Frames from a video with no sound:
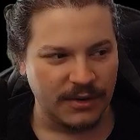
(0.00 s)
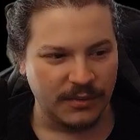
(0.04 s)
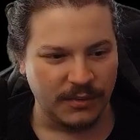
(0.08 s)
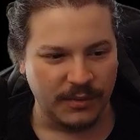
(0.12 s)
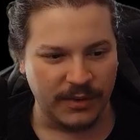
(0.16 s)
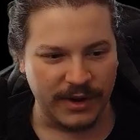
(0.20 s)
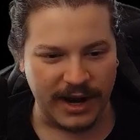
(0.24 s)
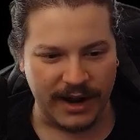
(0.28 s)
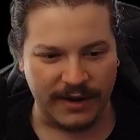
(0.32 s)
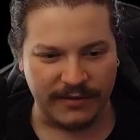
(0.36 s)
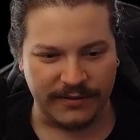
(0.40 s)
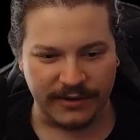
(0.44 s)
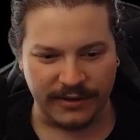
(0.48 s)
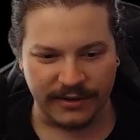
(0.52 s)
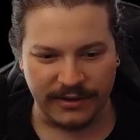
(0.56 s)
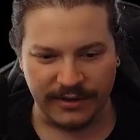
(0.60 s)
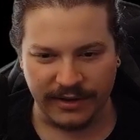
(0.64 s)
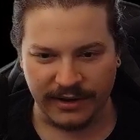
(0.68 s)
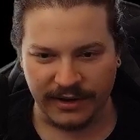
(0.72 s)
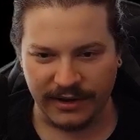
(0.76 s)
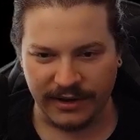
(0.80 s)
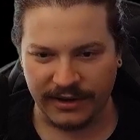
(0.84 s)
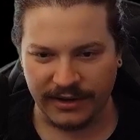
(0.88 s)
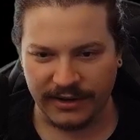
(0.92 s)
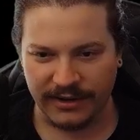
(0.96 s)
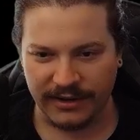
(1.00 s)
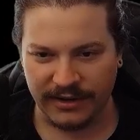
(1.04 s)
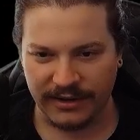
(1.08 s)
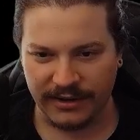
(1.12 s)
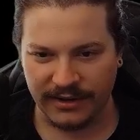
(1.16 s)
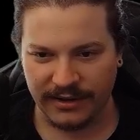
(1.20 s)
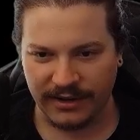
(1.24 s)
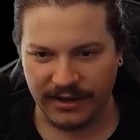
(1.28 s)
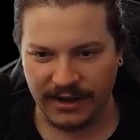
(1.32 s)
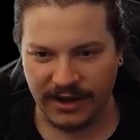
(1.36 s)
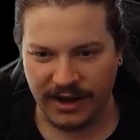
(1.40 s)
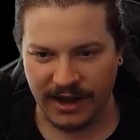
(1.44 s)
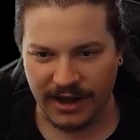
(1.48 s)
whatever the
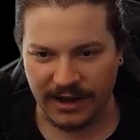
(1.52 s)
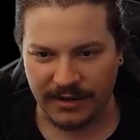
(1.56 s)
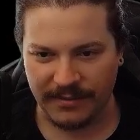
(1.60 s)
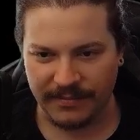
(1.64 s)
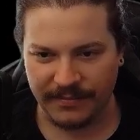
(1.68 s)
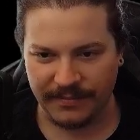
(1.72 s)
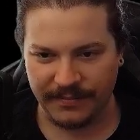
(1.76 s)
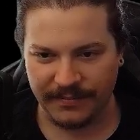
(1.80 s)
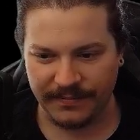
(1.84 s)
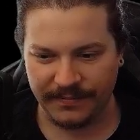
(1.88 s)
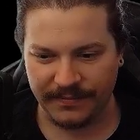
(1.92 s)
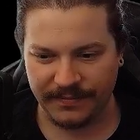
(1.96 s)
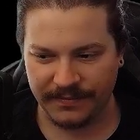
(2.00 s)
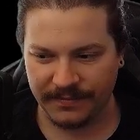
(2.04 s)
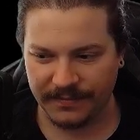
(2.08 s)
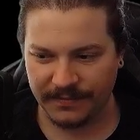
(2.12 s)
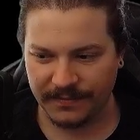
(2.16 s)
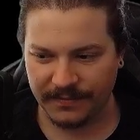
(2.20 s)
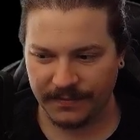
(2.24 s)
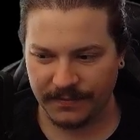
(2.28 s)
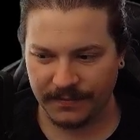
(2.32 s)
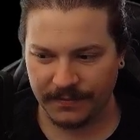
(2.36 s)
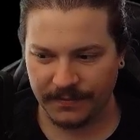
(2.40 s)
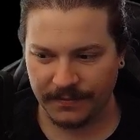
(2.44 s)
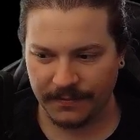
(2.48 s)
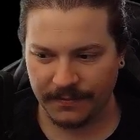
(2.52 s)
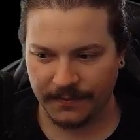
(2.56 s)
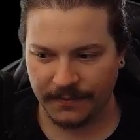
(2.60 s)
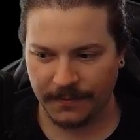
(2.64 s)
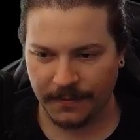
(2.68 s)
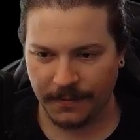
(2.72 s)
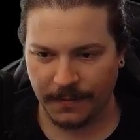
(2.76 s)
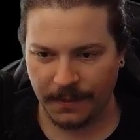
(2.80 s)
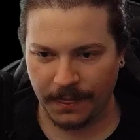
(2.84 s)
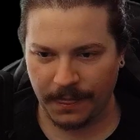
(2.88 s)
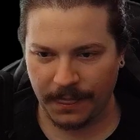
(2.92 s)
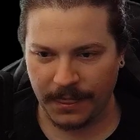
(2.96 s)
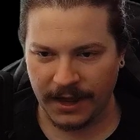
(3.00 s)

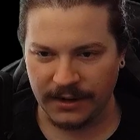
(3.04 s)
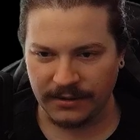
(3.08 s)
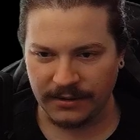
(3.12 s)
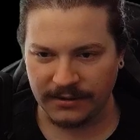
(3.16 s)
I